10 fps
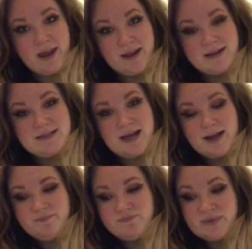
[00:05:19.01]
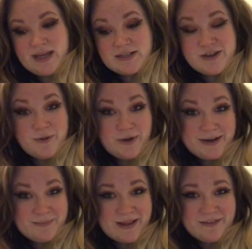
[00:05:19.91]
And yeah, so I
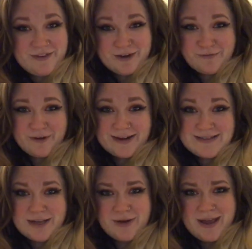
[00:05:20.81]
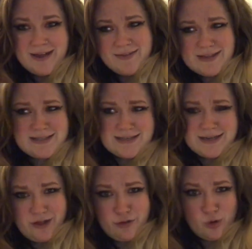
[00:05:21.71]
wanted to make a video for it. So this is
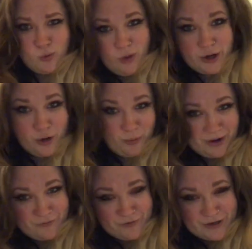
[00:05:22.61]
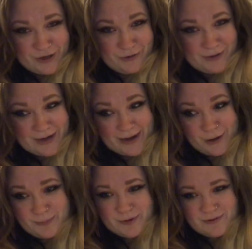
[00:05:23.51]
another 101 video, and I
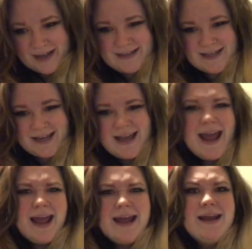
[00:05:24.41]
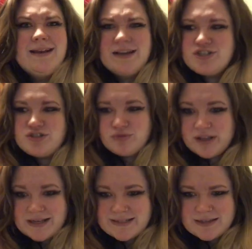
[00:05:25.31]
hope you liked it. And I just
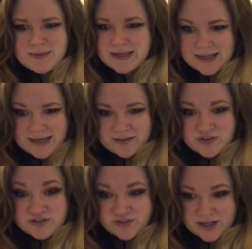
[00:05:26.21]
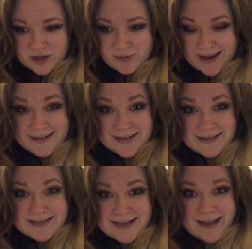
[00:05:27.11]
realized at the beginning of this video I
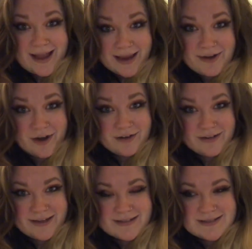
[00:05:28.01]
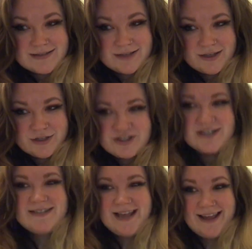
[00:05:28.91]
didn't say hey darklings.
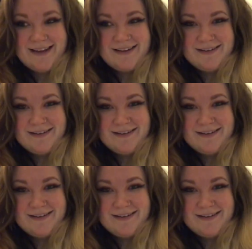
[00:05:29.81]
Just saying.